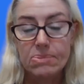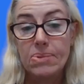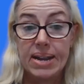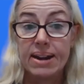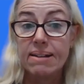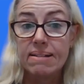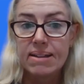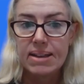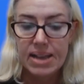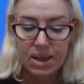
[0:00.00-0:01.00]
Ware,
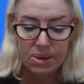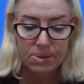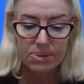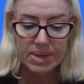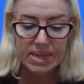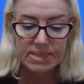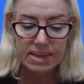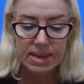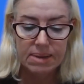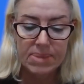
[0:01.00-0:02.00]
who is
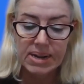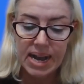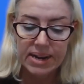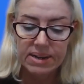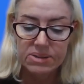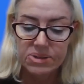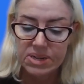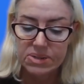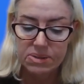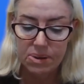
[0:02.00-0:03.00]
a Malgana
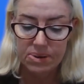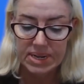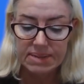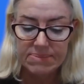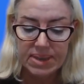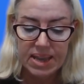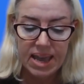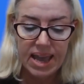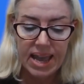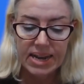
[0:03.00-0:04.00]
traditional owner,
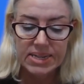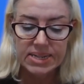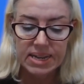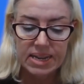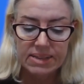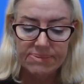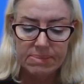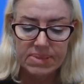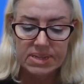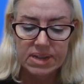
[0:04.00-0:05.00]
and he's
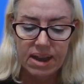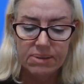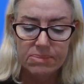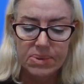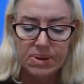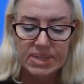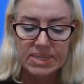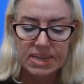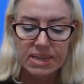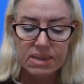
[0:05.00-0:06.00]
from the Tidal Moon
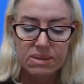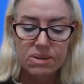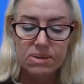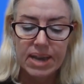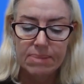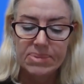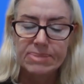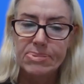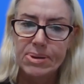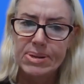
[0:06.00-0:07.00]
Sea
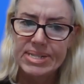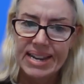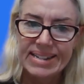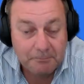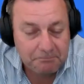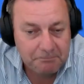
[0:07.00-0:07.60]
Cucumbers Project.